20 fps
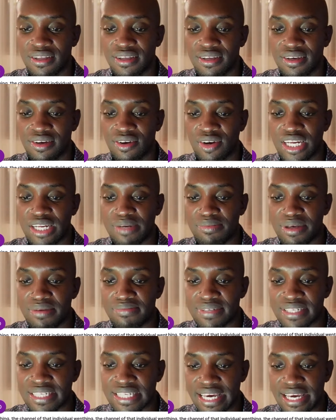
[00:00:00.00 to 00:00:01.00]

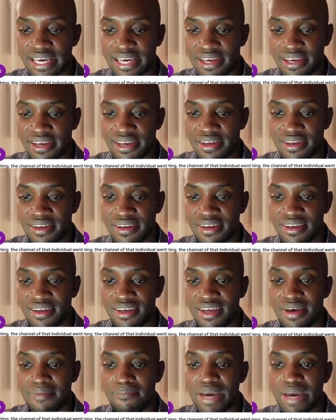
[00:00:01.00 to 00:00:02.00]
Mzee.
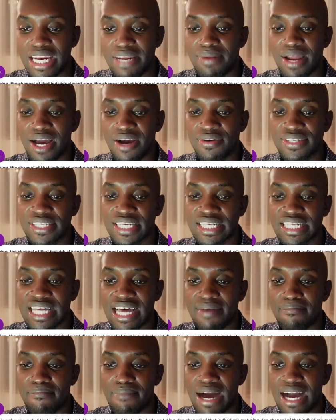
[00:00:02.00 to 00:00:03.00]
Benny Blanco says,
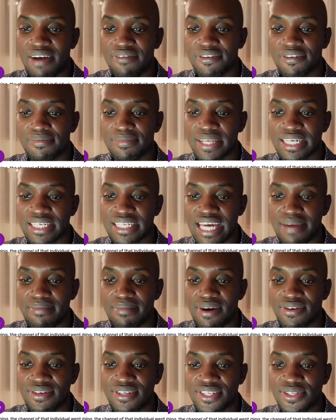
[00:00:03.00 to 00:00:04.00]
I'm back from the
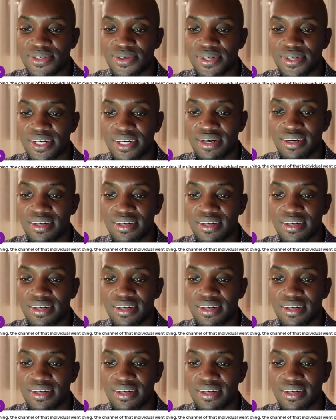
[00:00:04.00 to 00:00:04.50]
timeout zone.